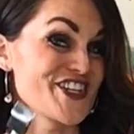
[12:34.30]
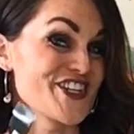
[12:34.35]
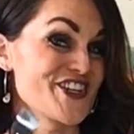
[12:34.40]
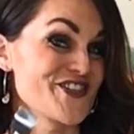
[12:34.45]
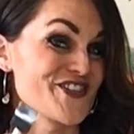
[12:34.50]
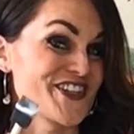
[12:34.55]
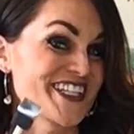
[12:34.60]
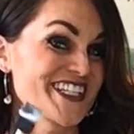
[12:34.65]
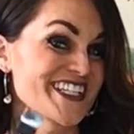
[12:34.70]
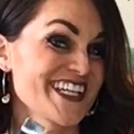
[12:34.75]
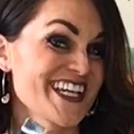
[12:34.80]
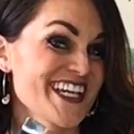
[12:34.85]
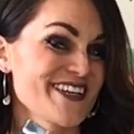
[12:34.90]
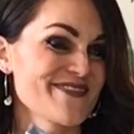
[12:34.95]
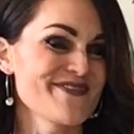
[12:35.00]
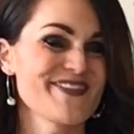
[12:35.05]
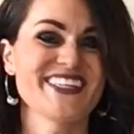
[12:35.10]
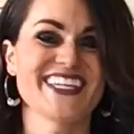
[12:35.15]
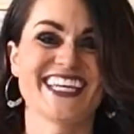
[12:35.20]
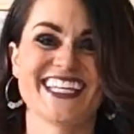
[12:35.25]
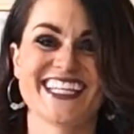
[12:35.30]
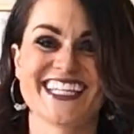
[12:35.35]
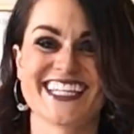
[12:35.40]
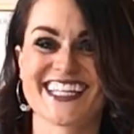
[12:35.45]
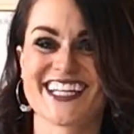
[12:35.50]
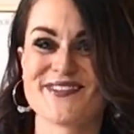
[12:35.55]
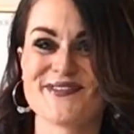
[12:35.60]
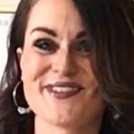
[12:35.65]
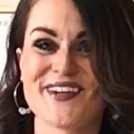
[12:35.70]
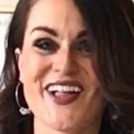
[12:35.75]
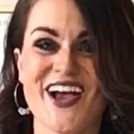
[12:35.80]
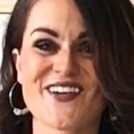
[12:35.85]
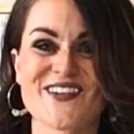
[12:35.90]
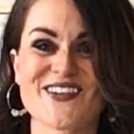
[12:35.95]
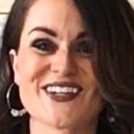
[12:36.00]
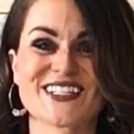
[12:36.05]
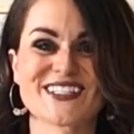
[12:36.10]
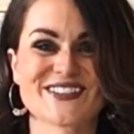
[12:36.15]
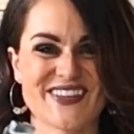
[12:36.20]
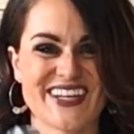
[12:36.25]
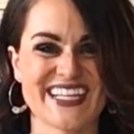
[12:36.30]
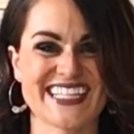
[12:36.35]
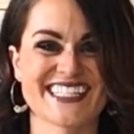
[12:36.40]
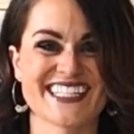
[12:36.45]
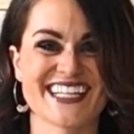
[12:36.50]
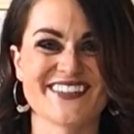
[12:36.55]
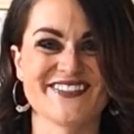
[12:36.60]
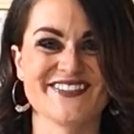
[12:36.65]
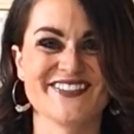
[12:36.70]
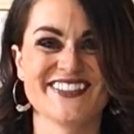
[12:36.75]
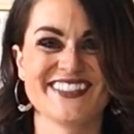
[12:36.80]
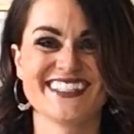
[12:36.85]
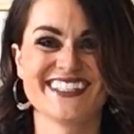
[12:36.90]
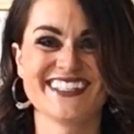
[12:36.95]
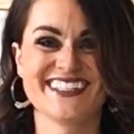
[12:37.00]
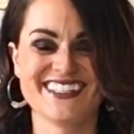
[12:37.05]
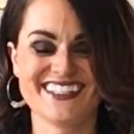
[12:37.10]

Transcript: your time, and a couple hours my time.